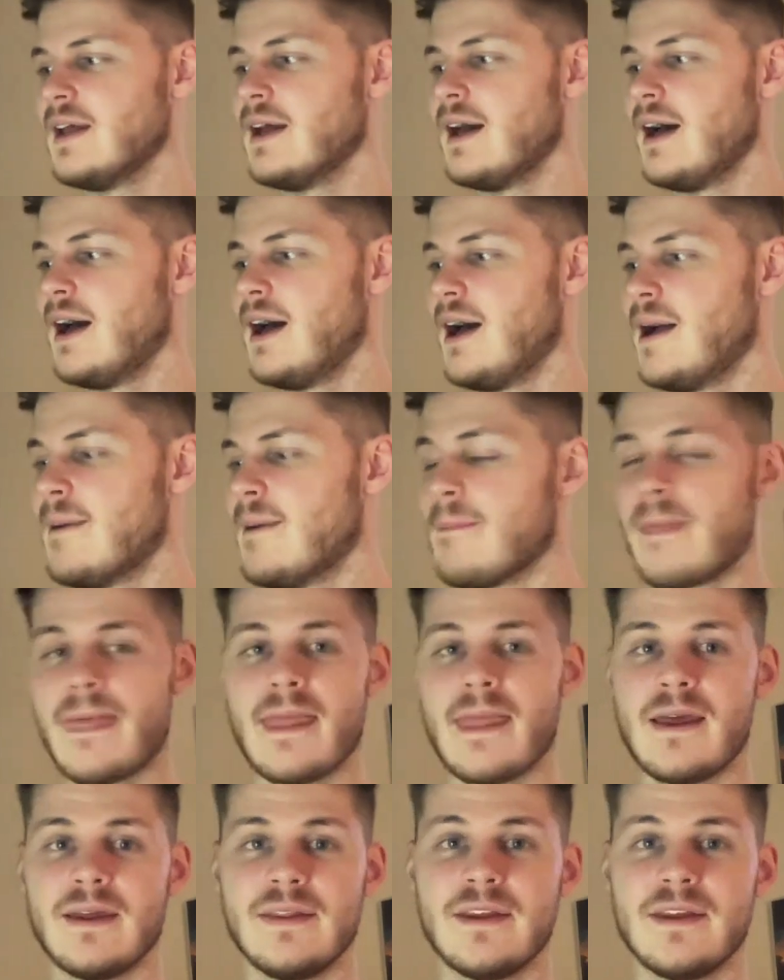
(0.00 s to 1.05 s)
They're
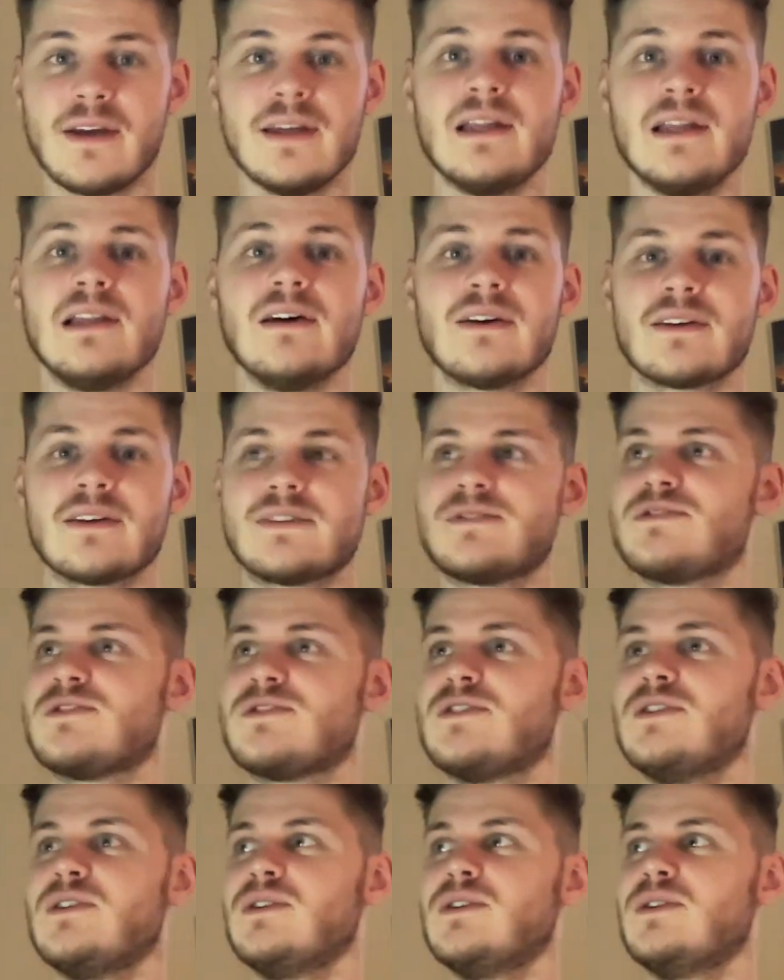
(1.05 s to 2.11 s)
going to look
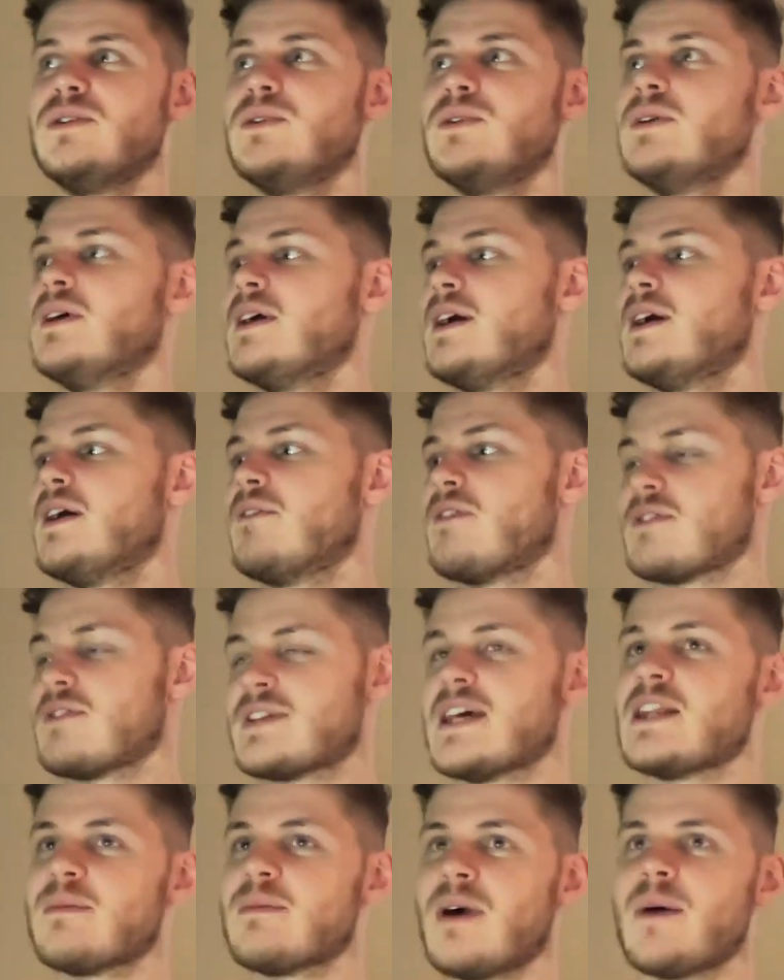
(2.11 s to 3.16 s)
to rotate
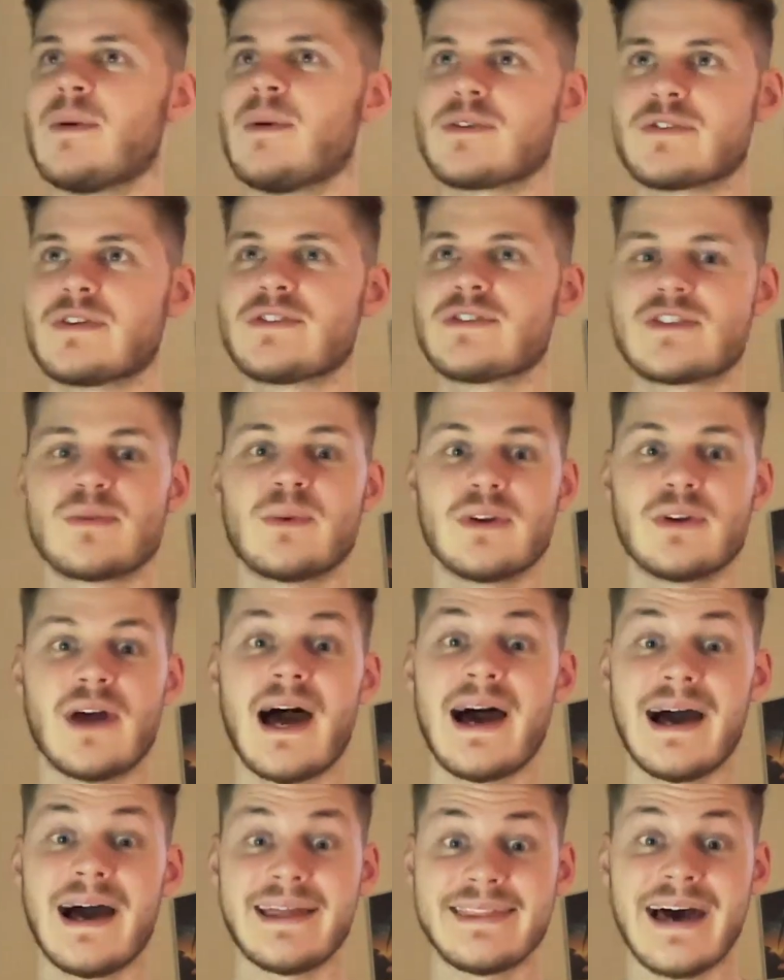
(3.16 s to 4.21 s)
the buy box around to someone
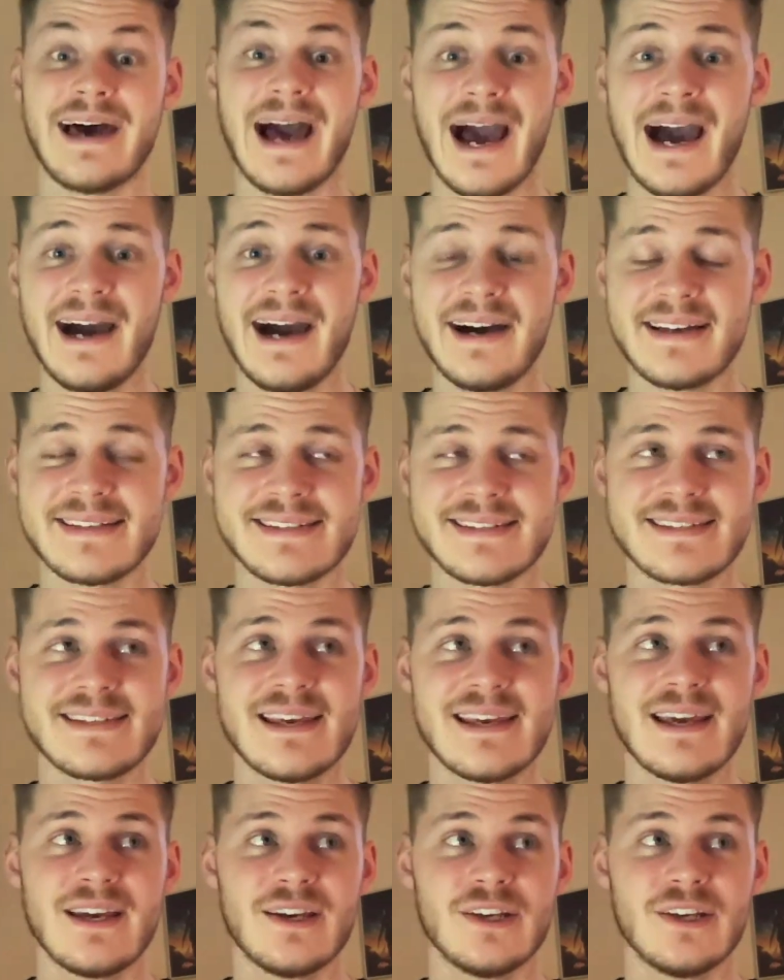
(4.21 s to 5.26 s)
that has
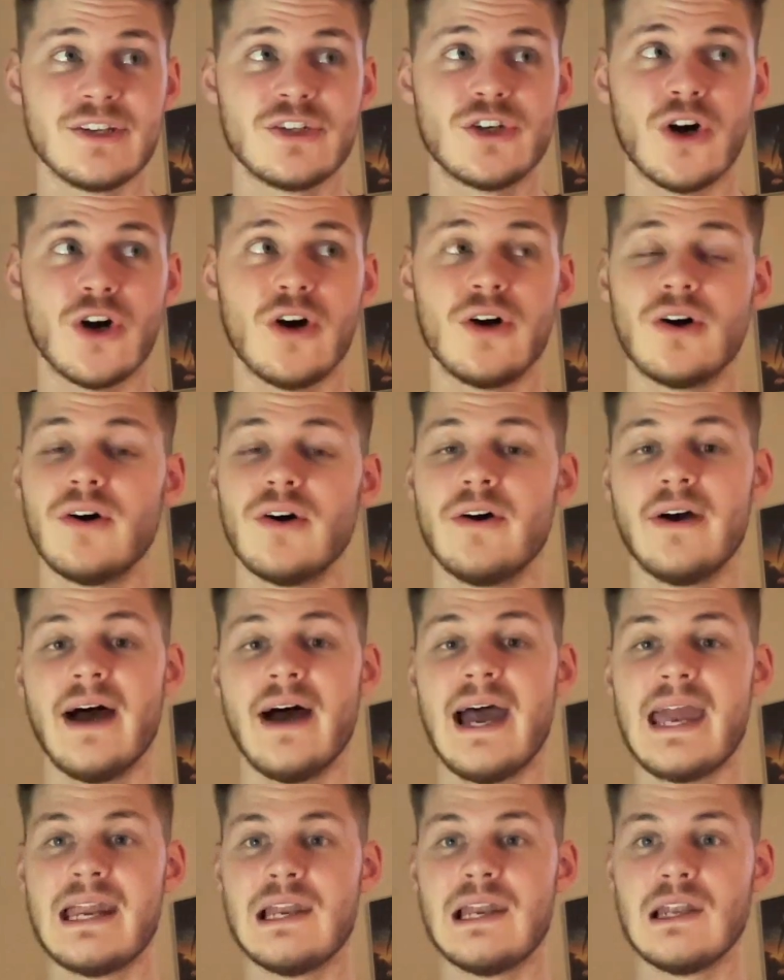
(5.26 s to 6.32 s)
got
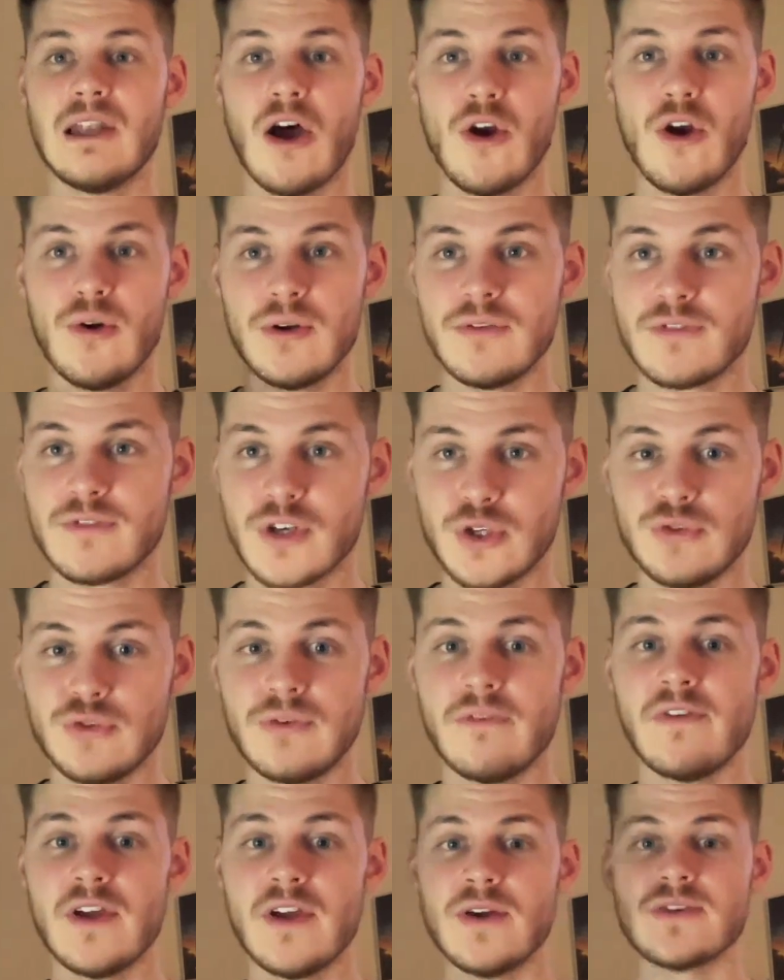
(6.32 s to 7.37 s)
a load of good
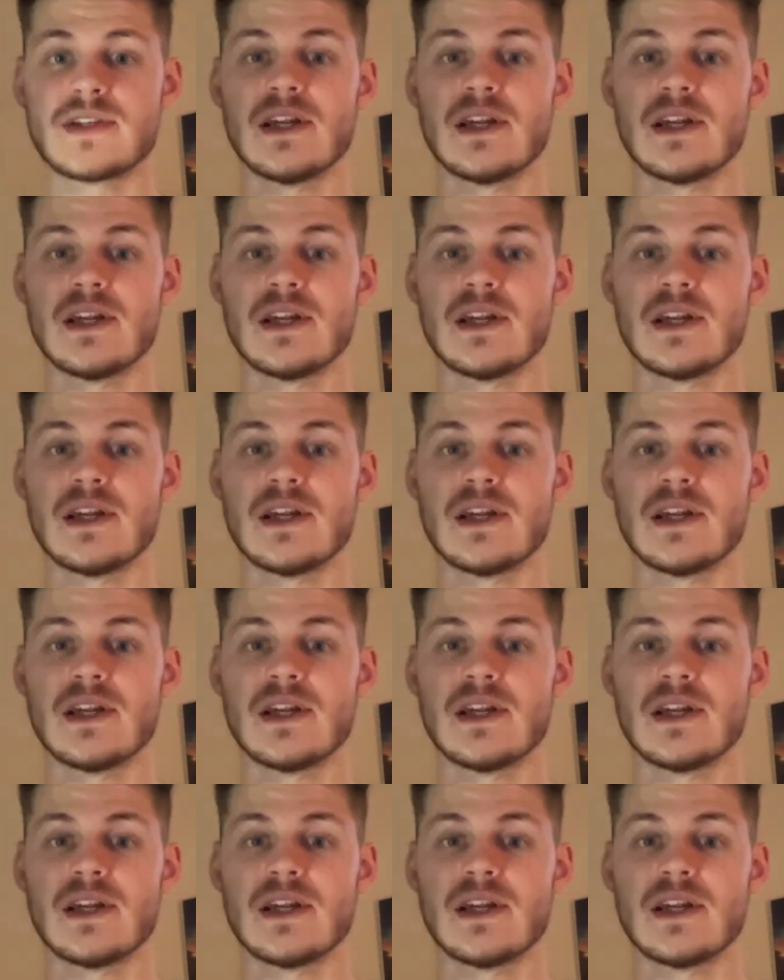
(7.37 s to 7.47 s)
reviews.